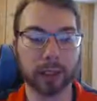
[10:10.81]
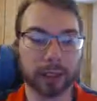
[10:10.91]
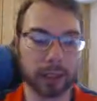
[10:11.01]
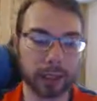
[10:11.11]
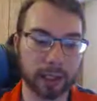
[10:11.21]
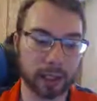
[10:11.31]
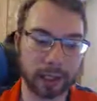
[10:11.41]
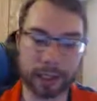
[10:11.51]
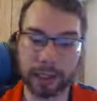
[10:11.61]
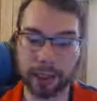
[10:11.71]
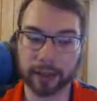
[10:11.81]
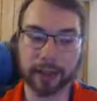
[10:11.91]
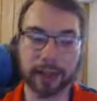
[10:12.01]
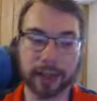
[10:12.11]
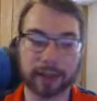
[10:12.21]
And again, he
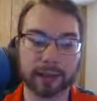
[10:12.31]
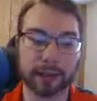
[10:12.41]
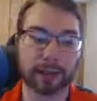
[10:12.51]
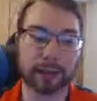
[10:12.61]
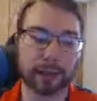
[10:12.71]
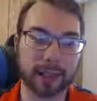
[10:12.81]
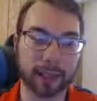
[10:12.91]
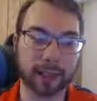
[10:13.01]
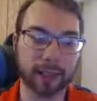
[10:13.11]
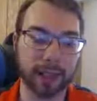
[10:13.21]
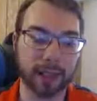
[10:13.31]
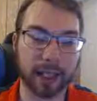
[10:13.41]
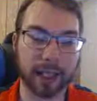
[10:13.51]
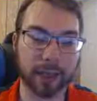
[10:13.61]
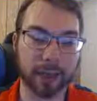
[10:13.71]
has the same effect
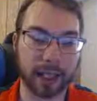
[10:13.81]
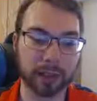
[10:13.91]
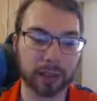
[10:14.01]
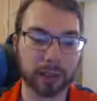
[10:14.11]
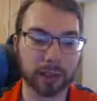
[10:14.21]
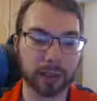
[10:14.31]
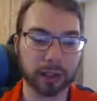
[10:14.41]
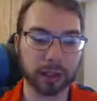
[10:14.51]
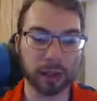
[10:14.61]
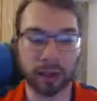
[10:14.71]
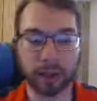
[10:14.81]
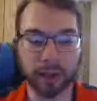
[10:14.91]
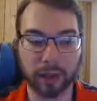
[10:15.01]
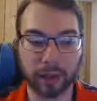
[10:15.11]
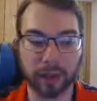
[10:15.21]
as Master. All of
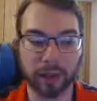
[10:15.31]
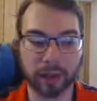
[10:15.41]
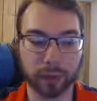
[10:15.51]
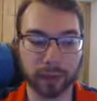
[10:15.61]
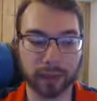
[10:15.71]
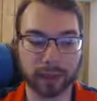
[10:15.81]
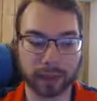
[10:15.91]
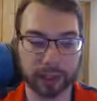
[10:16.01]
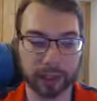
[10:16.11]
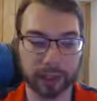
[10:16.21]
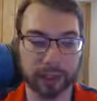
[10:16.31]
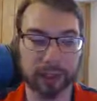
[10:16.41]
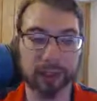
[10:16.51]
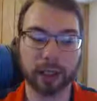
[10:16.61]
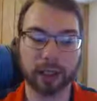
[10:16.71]
them have this one, the second one.
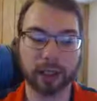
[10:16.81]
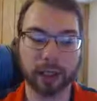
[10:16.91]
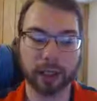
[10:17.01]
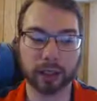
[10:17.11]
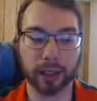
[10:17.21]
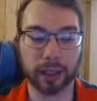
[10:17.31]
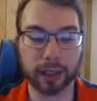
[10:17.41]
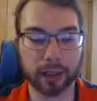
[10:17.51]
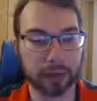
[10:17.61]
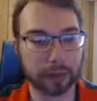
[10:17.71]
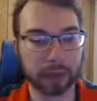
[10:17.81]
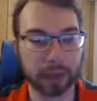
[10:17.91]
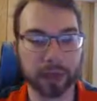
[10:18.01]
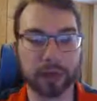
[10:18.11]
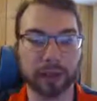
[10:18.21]
You can
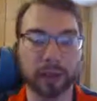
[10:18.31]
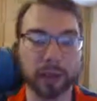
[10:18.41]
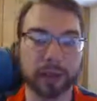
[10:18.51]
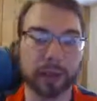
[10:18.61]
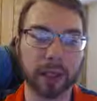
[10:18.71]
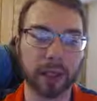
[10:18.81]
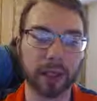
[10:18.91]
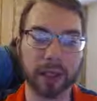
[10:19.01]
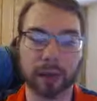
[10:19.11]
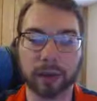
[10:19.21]
send a field spell to your